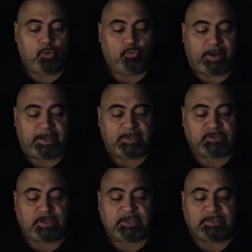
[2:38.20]

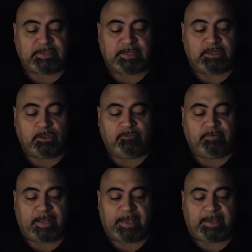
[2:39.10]
Raise a signal
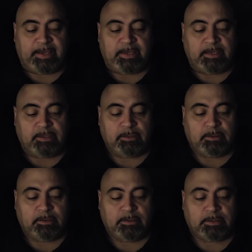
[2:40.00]
flag
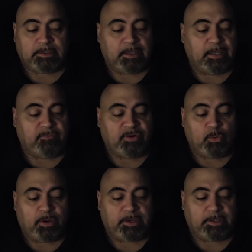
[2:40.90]
to tell
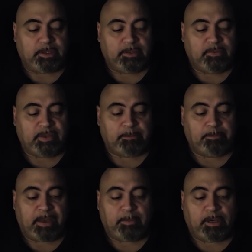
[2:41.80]
everyone that
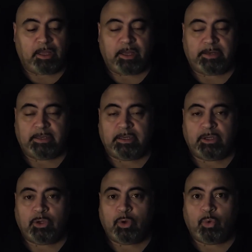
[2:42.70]
Babylon
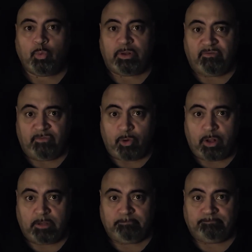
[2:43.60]
will
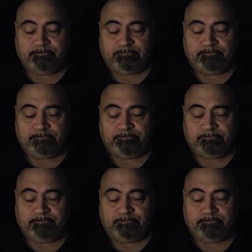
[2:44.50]
fall.